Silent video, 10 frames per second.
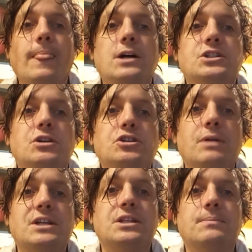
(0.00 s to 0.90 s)
So
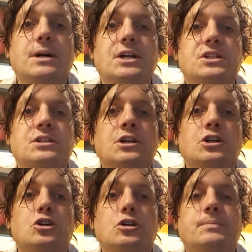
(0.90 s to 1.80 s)
duress to the person
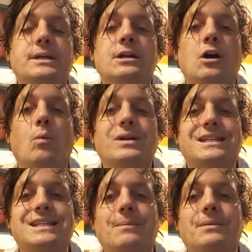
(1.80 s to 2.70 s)
could be when
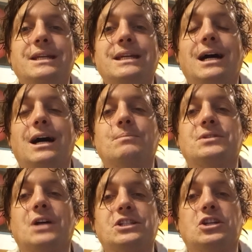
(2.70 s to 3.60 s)
somebody
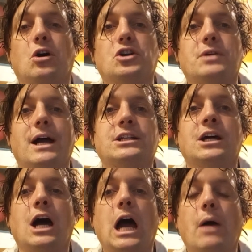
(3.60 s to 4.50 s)
signs a contract
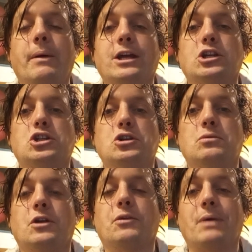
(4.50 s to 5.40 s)
owing
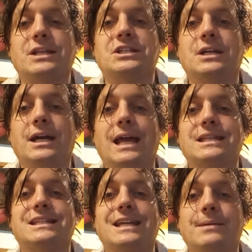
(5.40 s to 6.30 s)
to threats
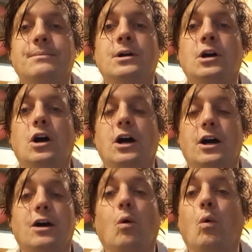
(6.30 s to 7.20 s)
against him,
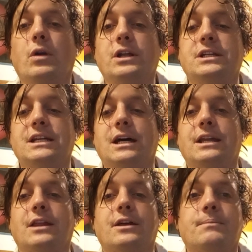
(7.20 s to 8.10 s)
her, or indeed
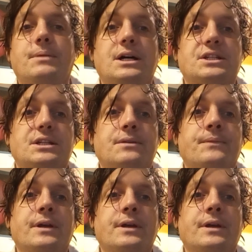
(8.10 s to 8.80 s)
another person.